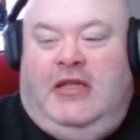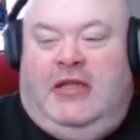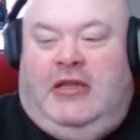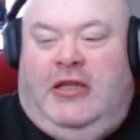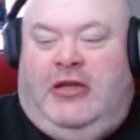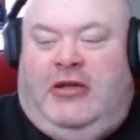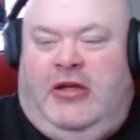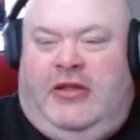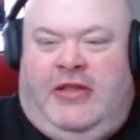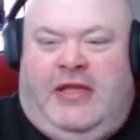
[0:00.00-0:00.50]

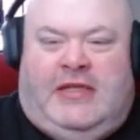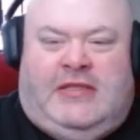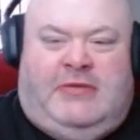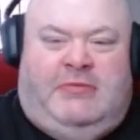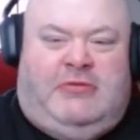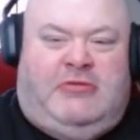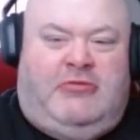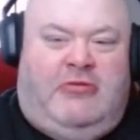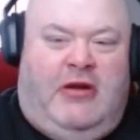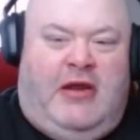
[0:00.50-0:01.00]
Click on that
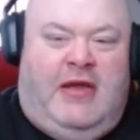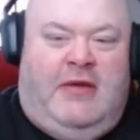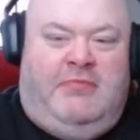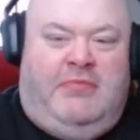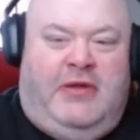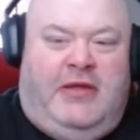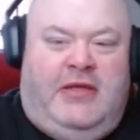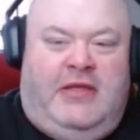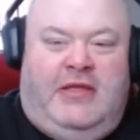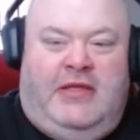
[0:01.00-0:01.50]
subscribe
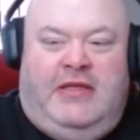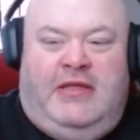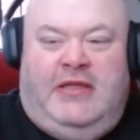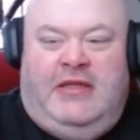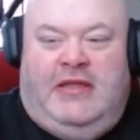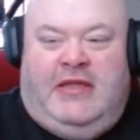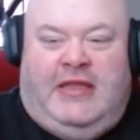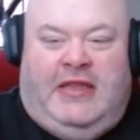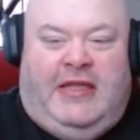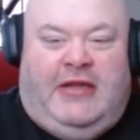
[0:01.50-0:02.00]
button,
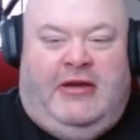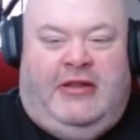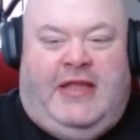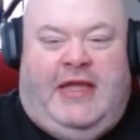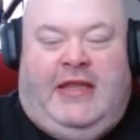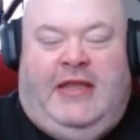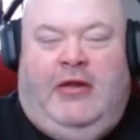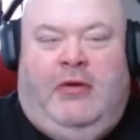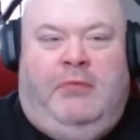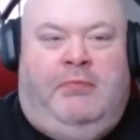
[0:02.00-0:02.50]
click on
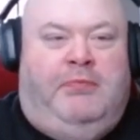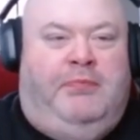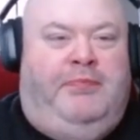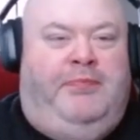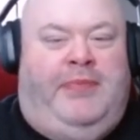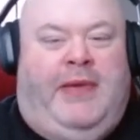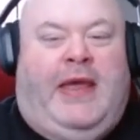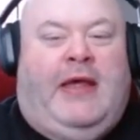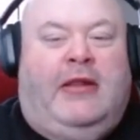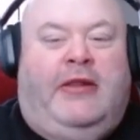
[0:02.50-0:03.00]
that little
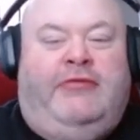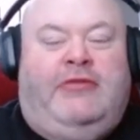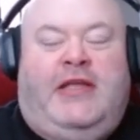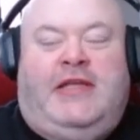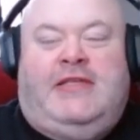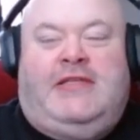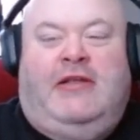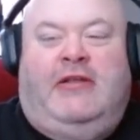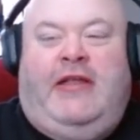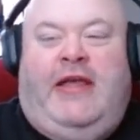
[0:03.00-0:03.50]
bell if they
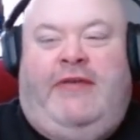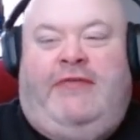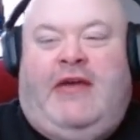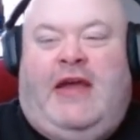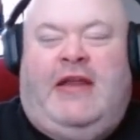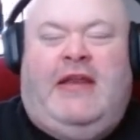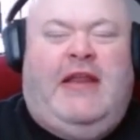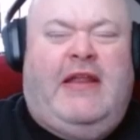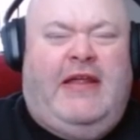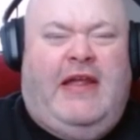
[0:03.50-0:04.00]
still have it.
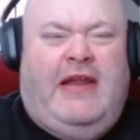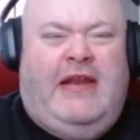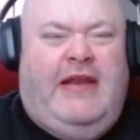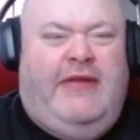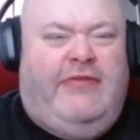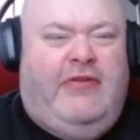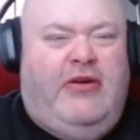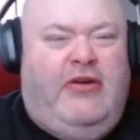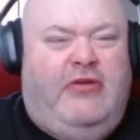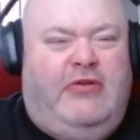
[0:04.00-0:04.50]
I, d I
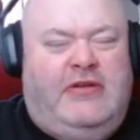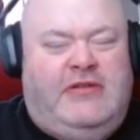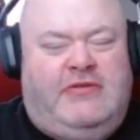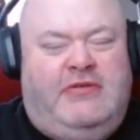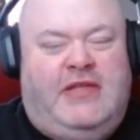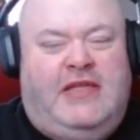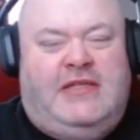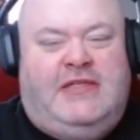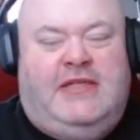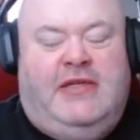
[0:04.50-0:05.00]
never noticed that
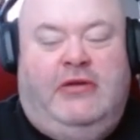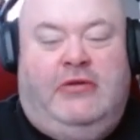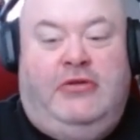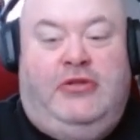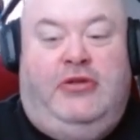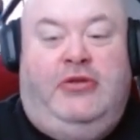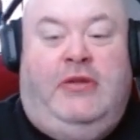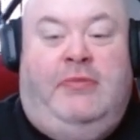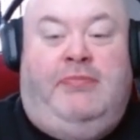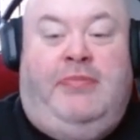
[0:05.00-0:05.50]
they still
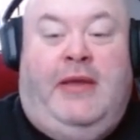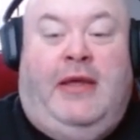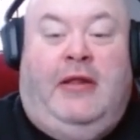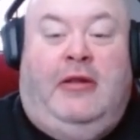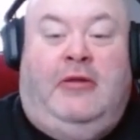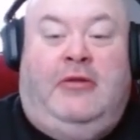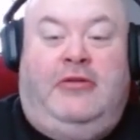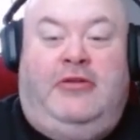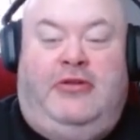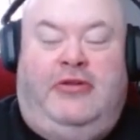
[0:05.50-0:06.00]
do the
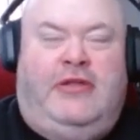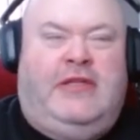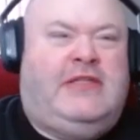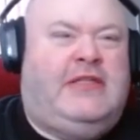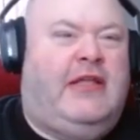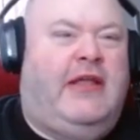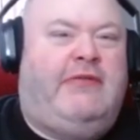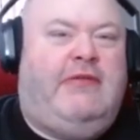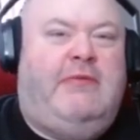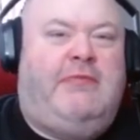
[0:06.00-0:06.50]
bell. Do they
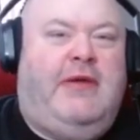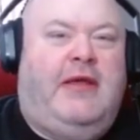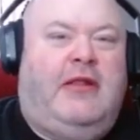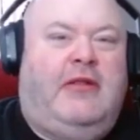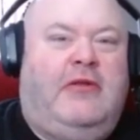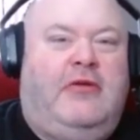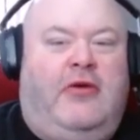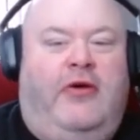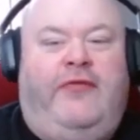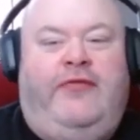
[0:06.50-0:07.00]
still have the
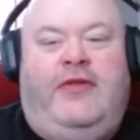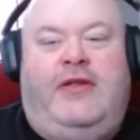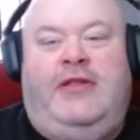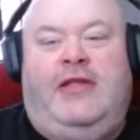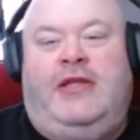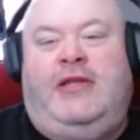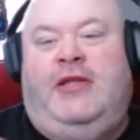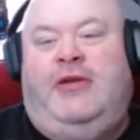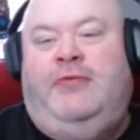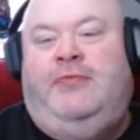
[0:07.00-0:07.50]
bell? Hopefully
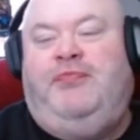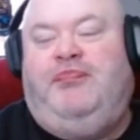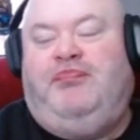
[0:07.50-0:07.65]
they do.